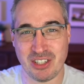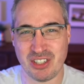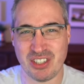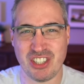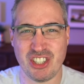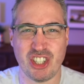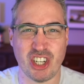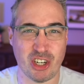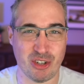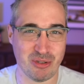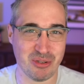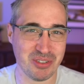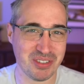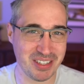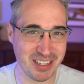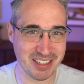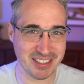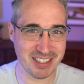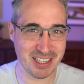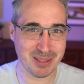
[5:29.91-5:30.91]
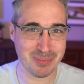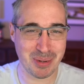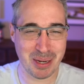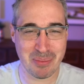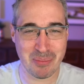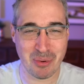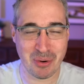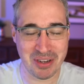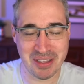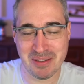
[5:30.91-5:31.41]
just general CSS
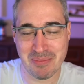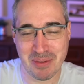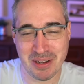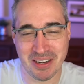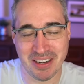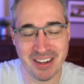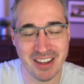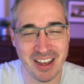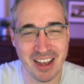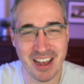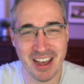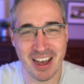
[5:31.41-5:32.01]
pain points, but